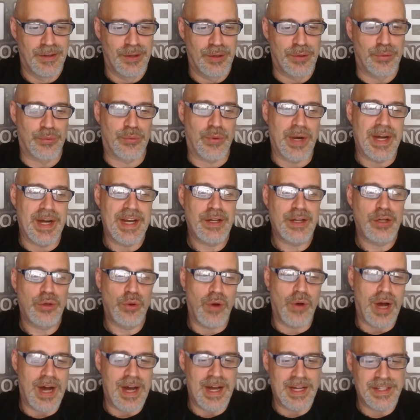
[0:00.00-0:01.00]

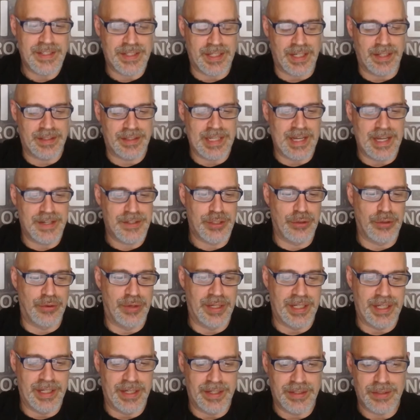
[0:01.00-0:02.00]
Rayquaza. That's who it
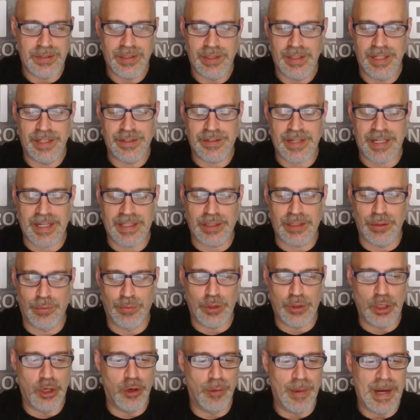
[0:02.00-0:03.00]
is. It's like the
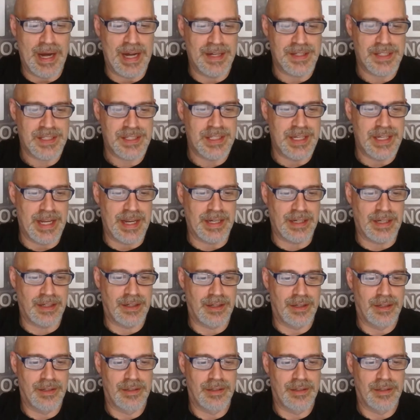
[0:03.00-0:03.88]
robot snake.